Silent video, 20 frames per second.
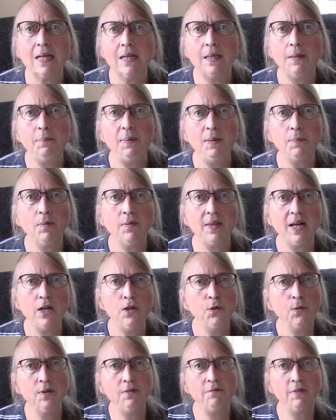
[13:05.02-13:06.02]
on the people that
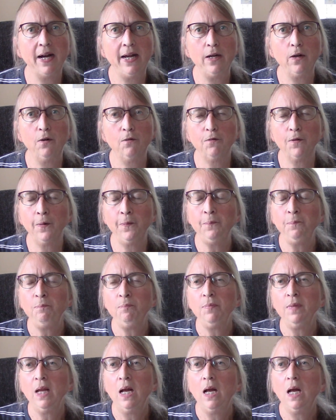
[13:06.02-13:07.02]
you invite over.
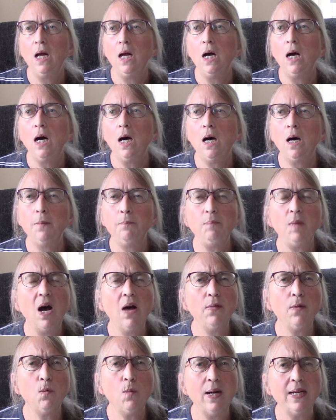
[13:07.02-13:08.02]

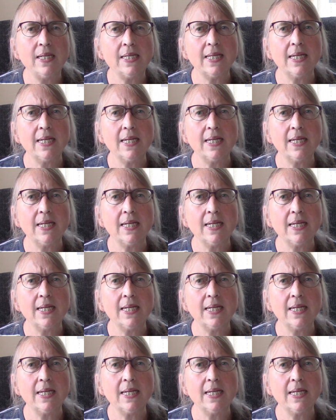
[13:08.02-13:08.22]
Other ways